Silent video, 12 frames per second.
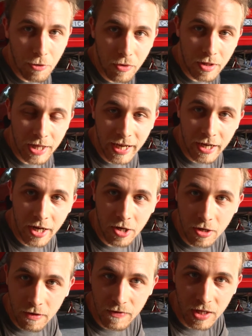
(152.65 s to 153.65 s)
will take
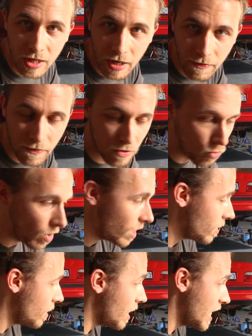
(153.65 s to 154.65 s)
care of the diff
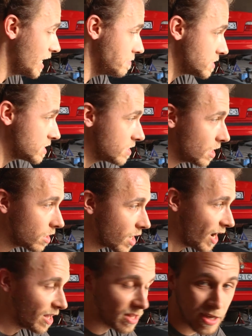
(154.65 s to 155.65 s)
while I'm still
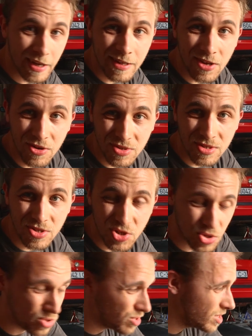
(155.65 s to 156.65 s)
cutting those
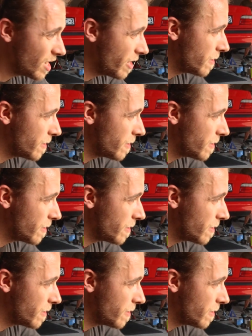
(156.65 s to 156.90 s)
shoes.